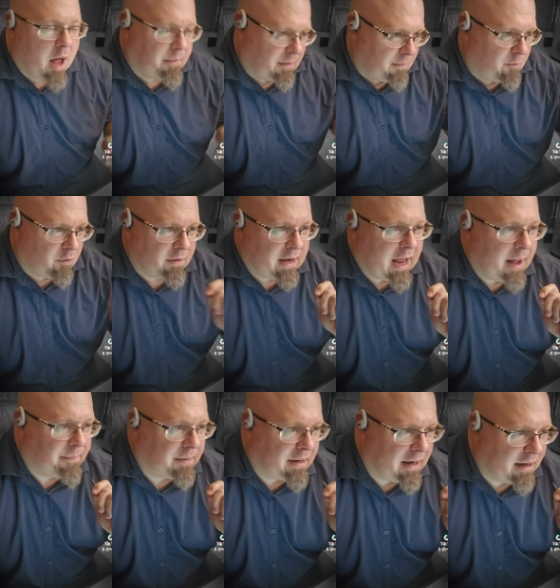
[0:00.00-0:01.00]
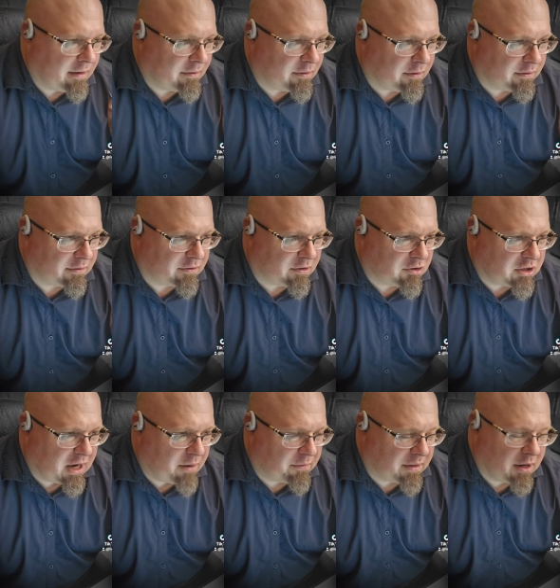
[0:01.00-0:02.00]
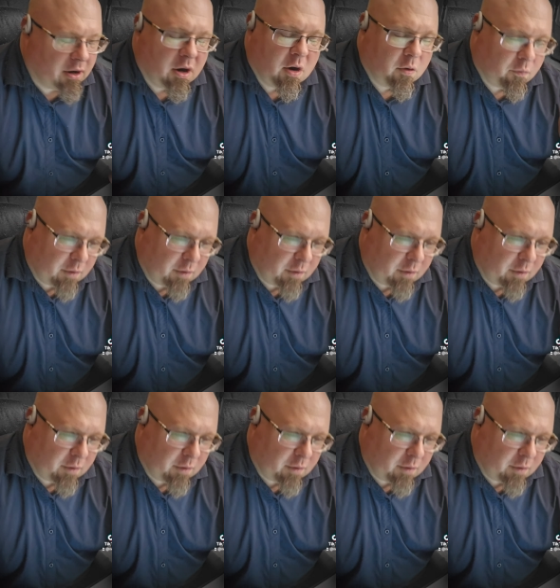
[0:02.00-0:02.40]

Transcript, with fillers: I'd be more than happy to, to, to chat with you.